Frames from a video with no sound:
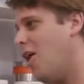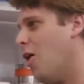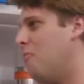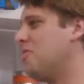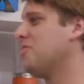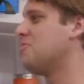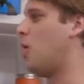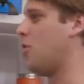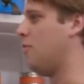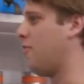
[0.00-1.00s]
Our business
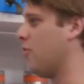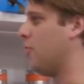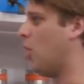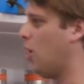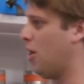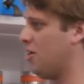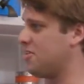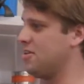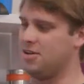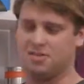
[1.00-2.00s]
model for
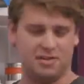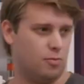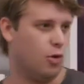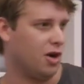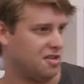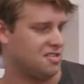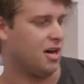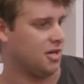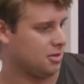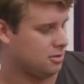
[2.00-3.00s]
bars is even more
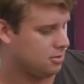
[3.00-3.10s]
exciting.